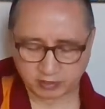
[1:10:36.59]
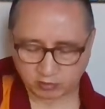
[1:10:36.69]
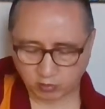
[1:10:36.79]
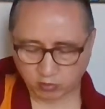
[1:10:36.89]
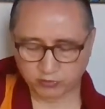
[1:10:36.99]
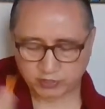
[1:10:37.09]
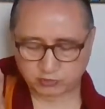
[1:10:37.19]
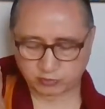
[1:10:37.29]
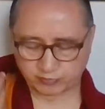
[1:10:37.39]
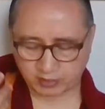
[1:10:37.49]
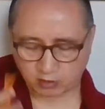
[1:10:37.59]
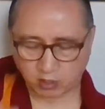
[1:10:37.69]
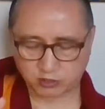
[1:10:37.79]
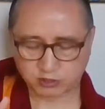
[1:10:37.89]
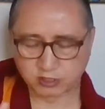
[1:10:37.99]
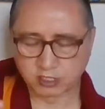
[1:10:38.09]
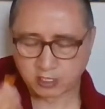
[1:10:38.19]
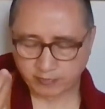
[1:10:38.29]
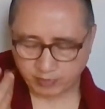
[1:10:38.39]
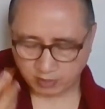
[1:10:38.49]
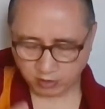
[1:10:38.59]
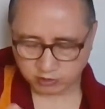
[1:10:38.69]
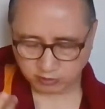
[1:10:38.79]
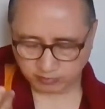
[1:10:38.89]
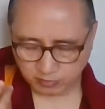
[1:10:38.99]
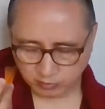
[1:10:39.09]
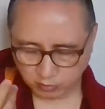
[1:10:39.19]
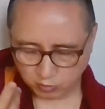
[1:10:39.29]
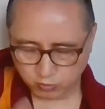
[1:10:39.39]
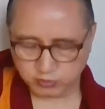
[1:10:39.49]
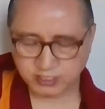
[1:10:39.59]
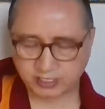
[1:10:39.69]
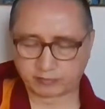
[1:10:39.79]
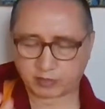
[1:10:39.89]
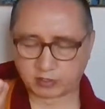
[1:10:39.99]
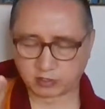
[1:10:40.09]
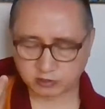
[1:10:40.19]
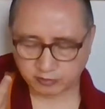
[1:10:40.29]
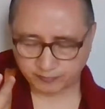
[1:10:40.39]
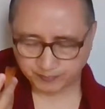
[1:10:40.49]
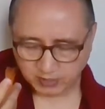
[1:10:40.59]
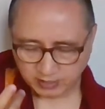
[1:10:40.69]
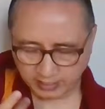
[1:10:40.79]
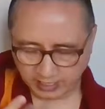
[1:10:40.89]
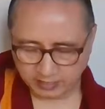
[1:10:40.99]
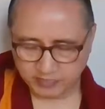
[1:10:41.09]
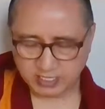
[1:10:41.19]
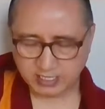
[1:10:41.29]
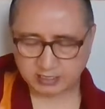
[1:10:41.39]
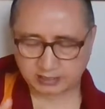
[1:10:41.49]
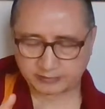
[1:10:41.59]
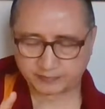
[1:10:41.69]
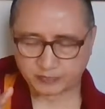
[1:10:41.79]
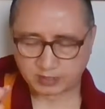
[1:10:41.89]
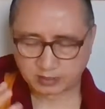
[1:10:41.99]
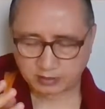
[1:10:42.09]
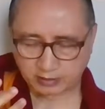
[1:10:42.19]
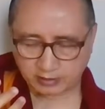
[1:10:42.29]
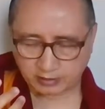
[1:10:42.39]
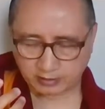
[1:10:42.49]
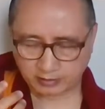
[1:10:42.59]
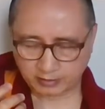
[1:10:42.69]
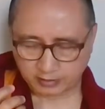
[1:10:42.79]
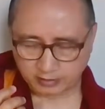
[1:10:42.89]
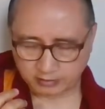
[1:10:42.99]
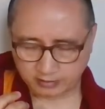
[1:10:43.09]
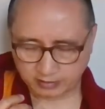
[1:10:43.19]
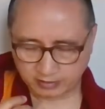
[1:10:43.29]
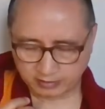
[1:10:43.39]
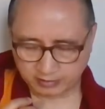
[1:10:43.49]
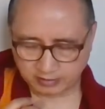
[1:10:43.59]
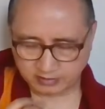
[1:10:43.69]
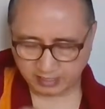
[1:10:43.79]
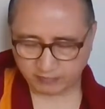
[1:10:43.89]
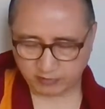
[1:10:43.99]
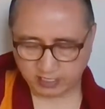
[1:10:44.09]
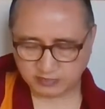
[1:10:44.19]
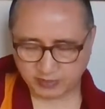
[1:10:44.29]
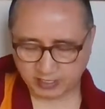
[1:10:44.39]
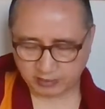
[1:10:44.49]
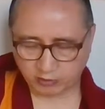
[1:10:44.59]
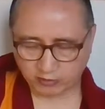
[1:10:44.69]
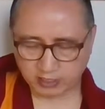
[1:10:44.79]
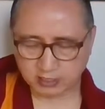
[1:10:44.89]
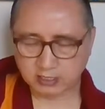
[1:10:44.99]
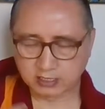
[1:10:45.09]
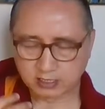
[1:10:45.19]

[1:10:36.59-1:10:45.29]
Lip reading: All this will be lost because of losing, because of eliminating the self-grasping ignorant.